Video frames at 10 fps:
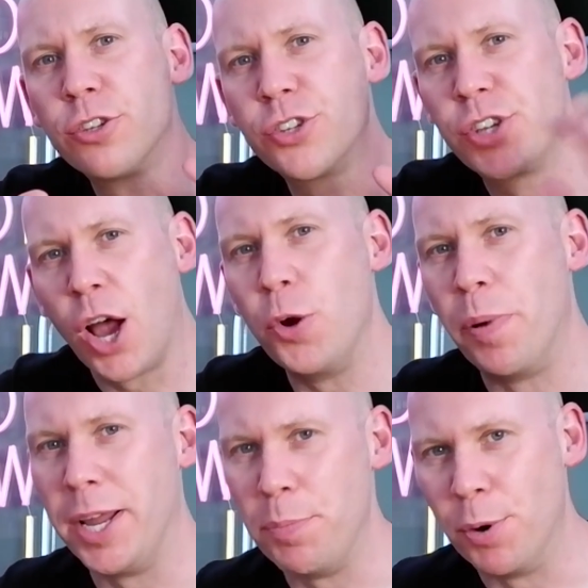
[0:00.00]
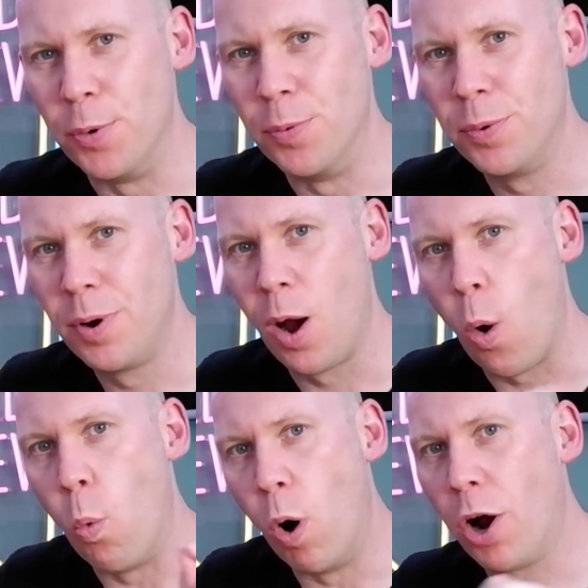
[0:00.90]
So, people,
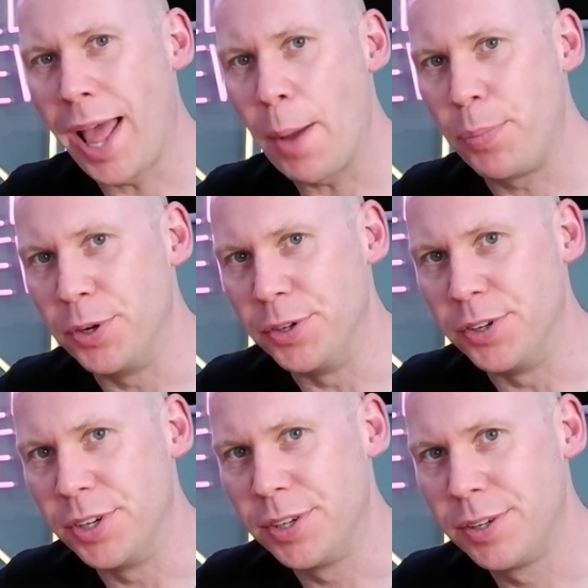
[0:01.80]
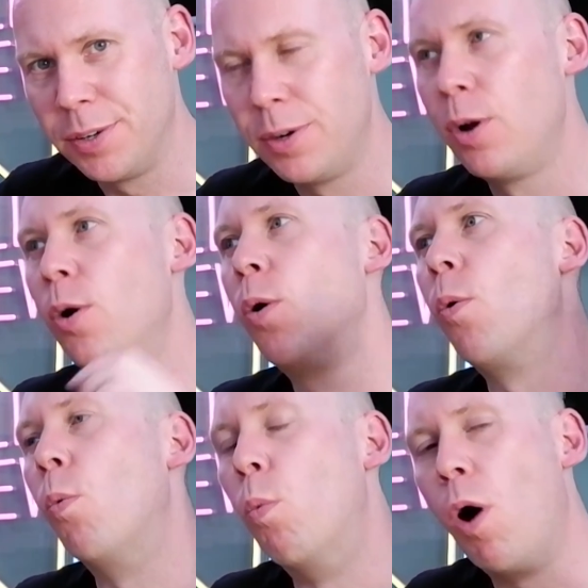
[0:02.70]
what happened?
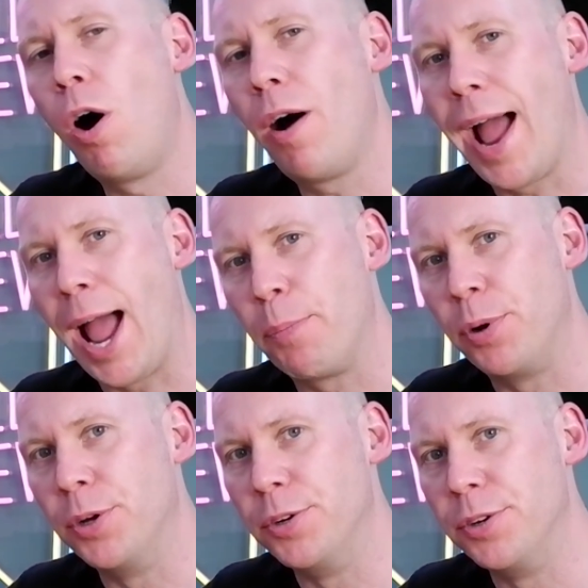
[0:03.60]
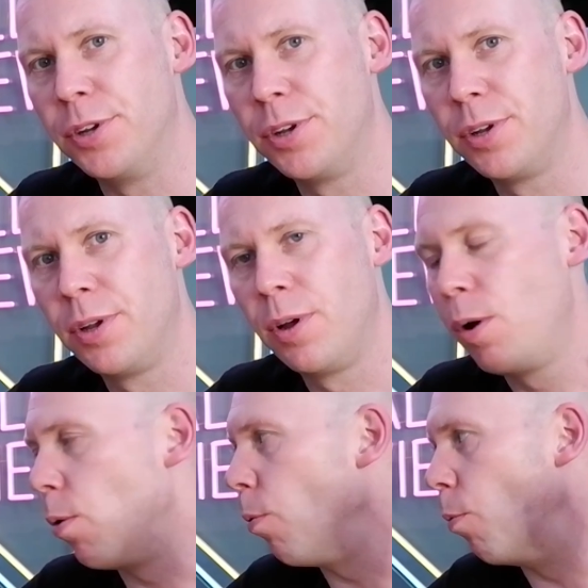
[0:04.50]
What happened
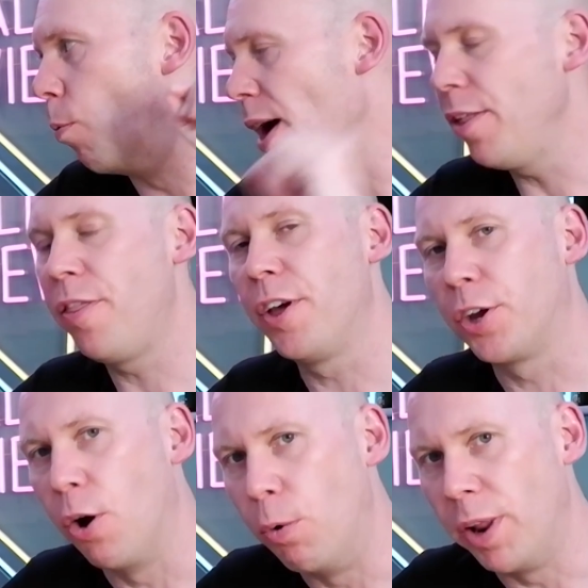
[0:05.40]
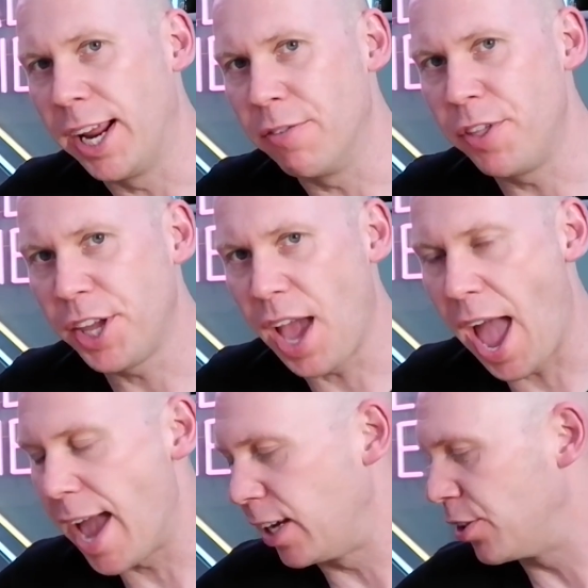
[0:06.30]
with the cooling of the
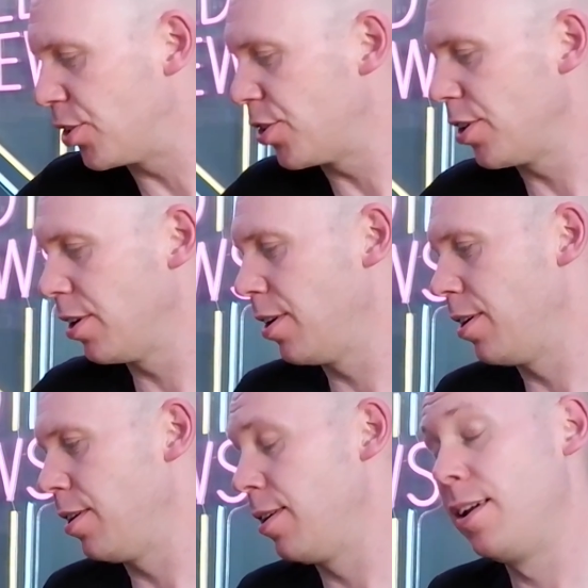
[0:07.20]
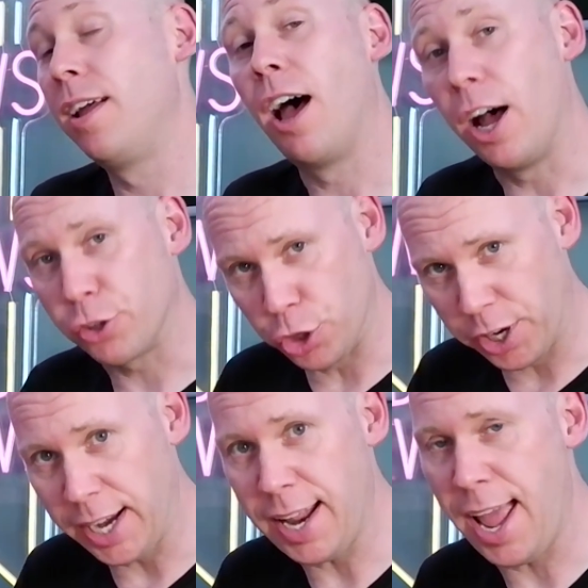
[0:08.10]
kegs? I
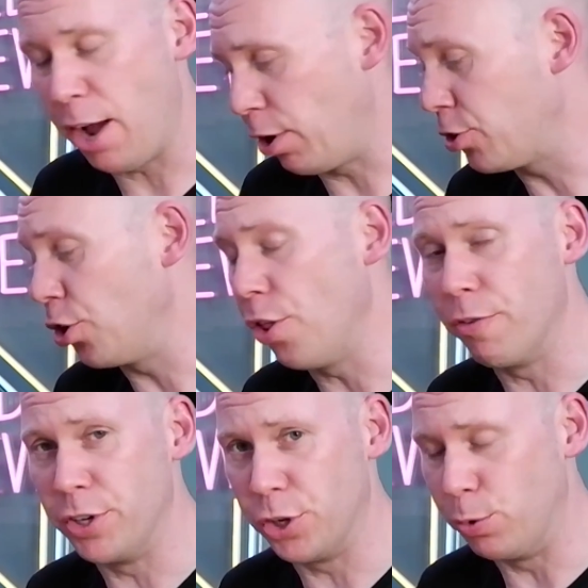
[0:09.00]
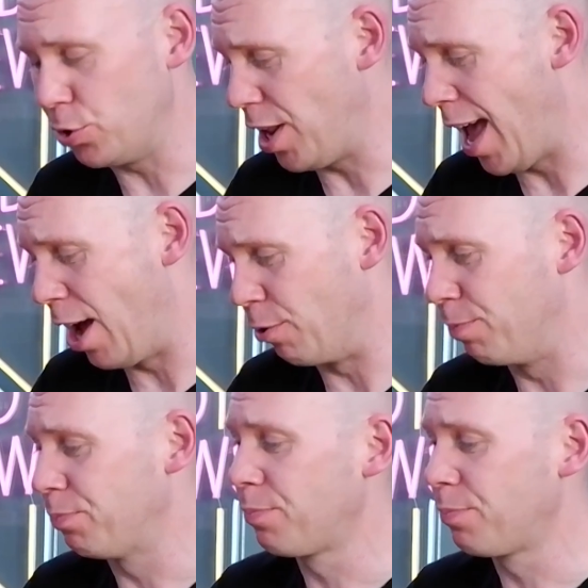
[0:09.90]
took it down, I took the results down.